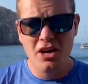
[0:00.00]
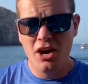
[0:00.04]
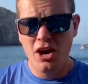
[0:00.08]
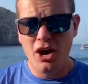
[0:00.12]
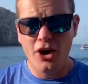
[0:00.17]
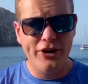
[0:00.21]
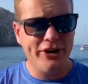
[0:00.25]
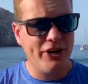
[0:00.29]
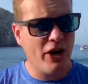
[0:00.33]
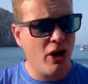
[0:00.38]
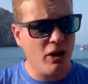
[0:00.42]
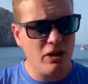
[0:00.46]

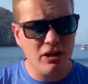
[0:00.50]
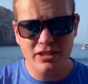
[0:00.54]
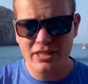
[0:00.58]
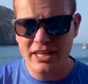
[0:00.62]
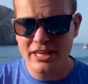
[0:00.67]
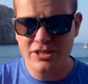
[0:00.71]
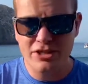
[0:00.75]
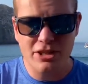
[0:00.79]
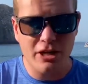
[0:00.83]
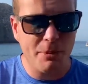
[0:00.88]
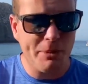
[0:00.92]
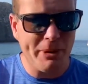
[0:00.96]
Are your
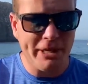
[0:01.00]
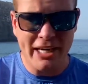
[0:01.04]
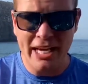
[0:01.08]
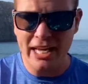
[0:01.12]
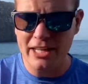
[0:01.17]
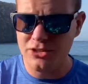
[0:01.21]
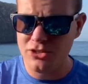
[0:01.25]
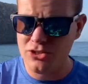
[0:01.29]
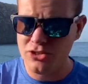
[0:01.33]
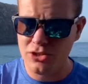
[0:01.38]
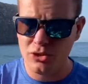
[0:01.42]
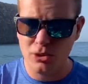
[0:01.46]
holidays going to be
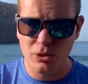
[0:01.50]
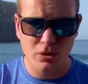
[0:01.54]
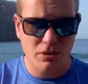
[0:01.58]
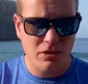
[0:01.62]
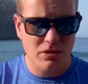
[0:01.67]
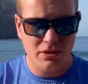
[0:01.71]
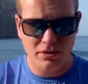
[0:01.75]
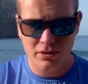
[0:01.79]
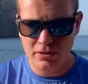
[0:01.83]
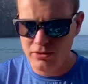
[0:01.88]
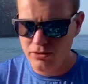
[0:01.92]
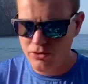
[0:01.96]
cancelled?
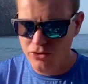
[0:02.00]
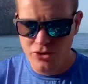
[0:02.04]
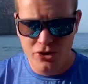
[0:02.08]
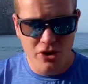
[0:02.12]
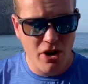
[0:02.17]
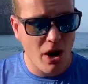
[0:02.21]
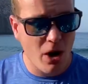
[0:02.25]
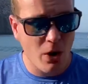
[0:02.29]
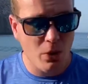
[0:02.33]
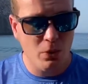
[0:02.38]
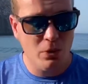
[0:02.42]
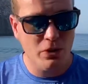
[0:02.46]

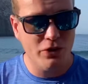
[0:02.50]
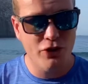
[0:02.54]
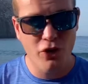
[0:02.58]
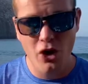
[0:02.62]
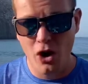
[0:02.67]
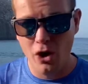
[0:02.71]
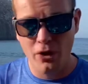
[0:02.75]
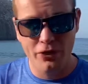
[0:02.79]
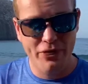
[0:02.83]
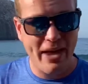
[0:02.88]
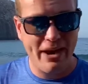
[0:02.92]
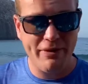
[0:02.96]
No, not
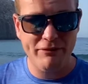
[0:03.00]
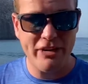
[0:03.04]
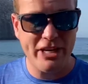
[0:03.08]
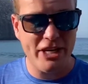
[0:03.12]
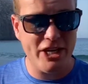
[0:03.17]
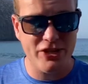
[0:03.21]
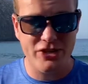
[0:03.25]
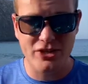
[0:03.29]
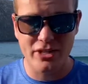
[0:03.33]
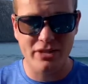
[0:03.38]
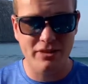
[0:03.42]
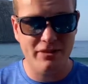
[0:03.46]
on that
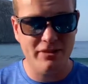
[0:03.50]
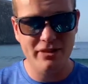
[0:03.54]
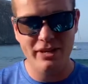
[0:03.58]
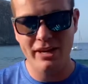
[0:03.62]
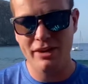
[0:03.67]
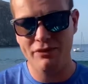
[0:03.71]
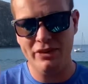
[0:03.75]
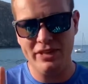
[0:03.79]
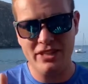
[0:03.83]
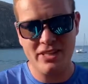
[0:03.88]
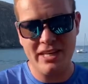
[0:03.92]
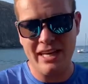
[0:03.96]
reason.
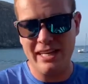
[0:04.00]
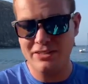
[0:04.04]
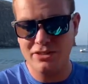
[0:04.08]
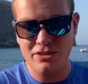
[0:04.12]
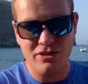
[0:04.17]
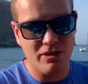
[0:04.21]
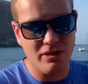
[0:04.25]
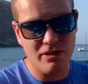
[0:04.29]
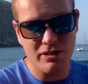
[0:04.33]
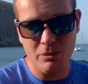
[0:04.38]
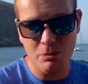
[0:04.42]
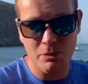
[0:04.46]
If it's
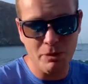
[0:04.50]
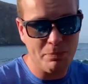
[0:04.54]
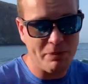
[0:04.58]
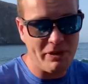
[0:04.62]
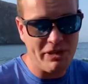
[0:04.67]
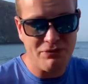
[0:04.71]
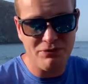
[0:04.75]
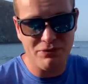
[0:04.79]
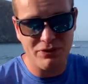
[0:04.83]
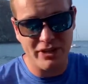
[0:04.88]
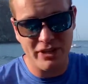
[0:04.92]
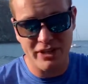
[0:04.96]
cancelled, it would be
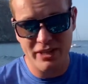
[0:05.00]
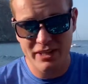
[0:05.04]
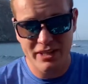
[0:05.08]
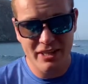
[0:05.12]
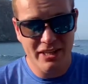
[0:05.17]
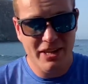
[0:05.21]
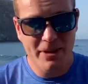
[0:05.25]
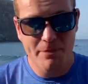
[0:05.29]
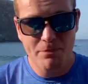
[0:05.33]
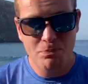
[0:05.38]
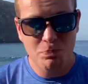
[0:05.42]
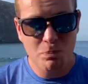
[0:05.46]
for
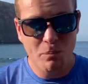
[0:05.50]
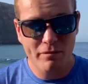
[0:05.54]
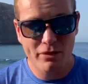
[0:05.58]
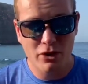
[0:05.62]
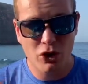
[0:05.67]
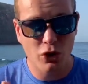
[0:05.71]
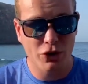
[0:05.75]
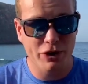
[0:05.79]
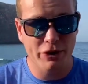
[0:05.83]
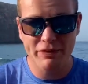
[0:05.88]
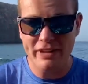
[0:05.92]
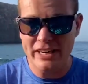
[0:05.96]

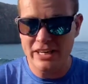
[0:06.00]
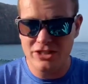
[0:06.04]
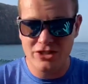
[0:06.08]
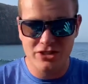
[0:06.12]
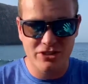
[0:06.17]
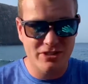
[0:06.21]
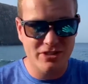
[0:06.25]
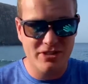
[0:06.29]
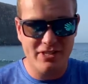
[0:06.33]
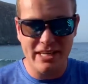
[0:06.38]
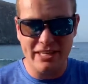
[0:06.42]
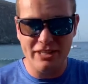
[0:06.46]
other
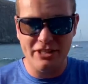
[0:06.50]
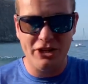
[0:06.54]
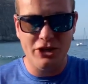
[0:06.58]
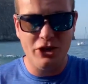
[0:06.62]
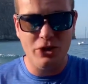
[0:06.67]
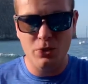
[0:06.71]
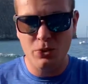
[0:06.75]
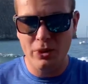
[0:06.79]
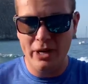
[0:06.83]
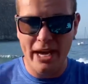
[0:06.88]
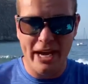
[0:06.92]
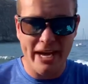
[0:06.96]
reasons, like the
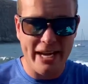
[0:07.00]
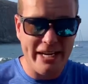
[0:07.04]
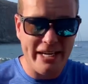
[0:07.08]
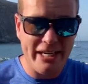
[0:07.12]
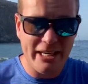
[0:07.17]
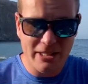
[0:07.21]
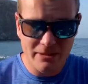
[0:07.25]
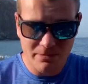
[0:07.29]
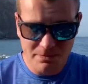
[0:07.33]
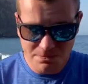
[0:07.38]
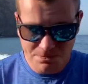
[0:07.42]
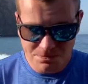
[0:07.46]
UK
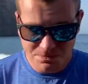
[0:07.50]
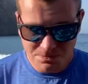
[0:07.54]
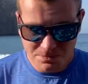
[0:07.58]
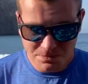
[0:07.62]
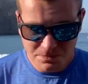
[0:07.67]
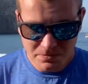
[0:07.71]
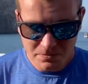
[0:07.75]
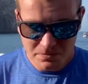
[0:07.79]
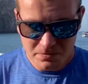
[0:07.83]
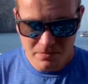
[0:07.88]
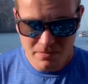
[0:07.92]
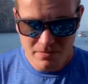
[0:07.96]

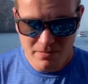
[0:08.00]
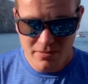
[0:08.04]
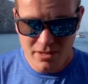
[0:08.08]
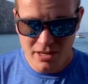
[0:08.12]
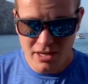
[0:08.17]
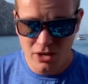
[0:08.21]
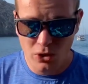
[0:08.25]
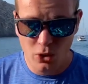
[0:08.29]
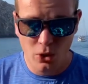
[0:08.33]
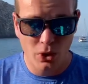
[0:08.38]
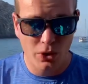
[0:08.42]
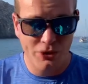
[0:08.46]

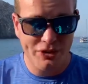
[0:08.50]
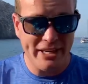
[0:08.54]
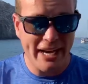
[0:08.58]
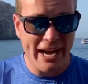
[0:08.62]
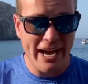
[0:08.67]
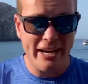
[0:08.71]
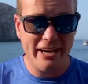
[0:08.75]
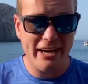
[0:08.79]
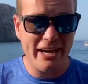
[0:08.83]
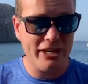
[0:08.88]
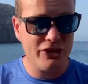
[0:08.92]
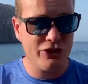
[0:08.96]
or the
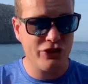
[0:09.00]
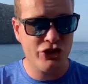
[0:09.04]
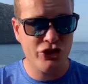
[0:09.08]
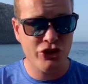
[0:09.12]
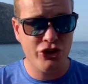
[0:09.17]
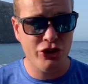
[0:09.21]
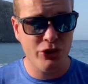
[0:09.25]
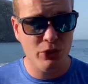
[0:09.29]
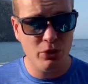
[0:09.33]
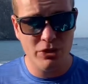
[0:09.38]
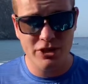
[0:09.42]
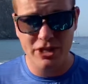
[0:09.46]
airlines
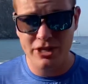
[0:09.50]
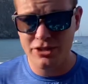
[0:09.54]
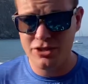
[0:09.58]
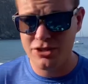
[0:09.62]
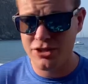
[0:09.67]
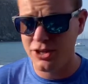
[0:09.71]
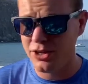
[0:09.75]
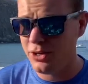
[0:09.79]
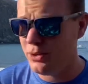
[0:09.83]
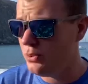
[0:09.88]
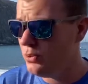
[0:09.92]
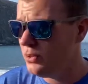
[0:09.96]
choosing
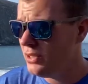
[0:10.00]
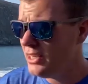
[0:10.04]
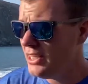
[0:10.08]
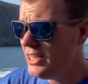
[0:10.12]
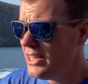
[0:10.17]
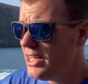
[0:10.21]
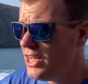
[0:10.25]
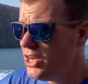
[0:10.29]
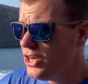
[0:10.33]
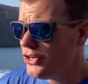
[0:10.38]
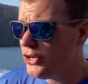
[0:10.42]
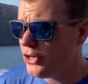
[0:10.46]
to.
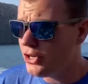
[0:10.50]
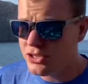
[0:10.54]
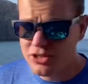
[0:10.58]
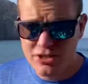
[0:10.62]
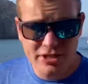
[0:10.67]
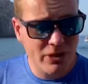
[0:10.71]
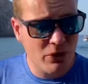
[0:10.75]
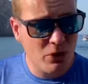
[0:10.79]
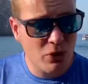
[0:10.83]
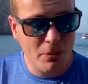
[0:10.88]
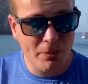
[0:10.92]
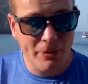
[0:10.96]
You can
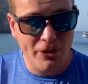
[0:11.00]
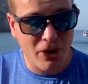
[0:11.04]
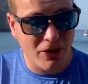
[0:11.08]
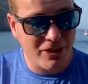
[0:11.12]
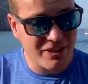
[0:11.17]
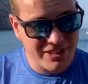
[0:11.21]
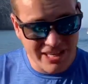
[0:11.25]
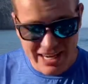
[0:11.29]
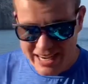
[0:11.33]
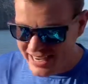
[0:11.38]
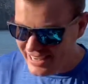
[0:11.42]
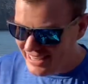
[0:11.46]
still come on
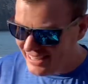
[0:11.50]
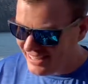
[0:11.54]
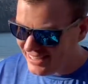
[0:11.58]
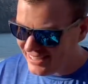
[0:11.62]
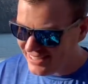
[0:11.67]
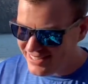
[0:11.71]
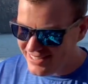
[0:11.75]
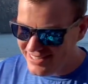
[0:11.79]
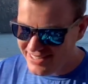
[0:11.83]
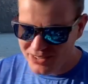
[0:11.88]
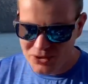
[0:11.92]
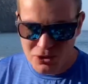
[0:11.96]
holiday, you can
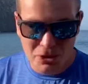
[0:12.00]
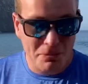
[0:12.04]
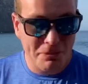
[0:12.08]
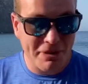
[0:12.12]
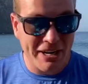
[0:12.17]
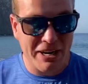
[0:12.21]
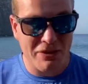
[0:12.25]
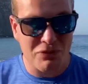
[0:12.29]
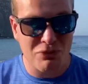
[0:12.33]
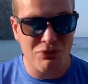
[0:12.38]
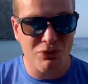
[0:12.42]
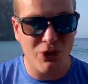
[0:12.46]
still come and
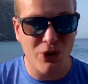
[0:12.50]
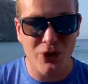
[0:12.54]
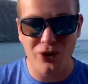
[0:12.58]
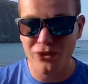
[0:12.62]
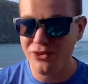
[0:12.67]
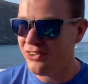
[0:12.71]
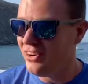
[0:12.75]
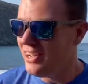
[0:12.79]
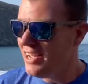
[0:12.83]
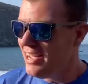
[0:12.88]
have fun.